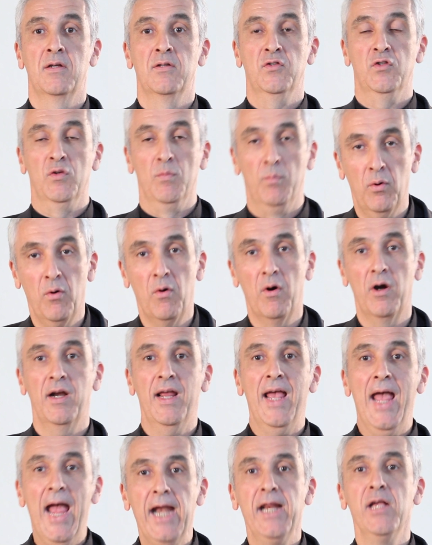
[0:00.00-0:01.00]
support
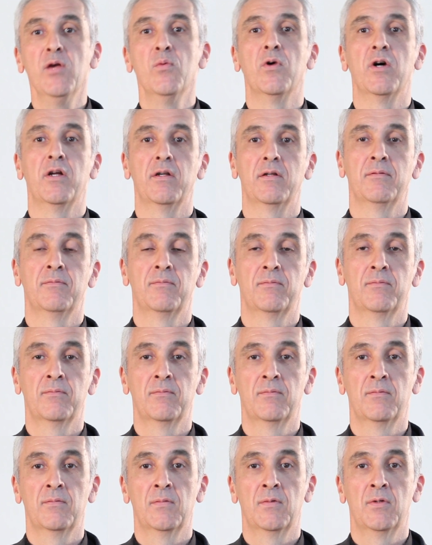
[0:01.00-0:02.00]
anyone
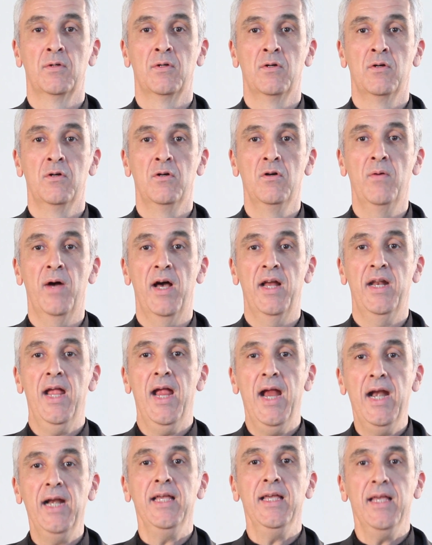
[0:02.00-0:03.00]
who had
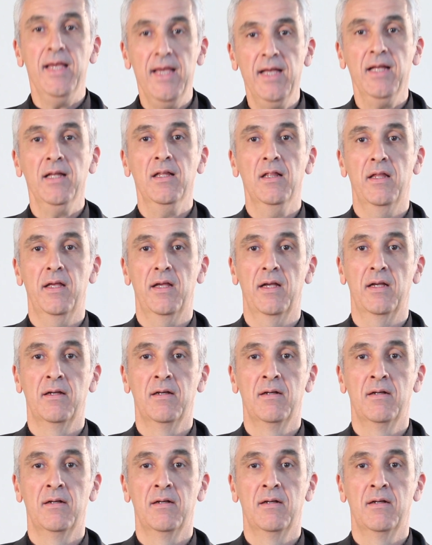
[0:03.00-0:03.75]
any inkling